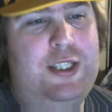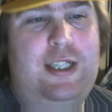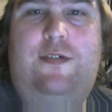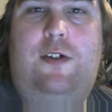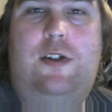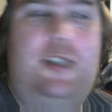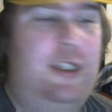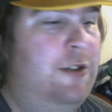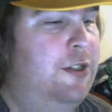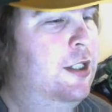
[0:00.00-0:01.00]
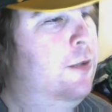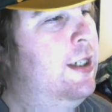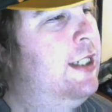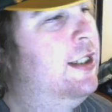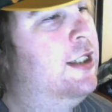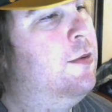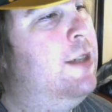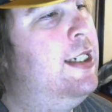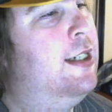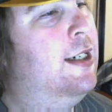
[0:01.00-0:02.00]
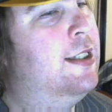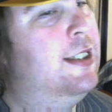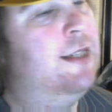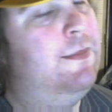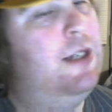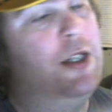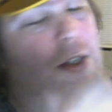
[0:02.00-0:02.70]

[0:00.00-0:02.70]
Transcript: things first, the news of the week this week. Uh, since I'm not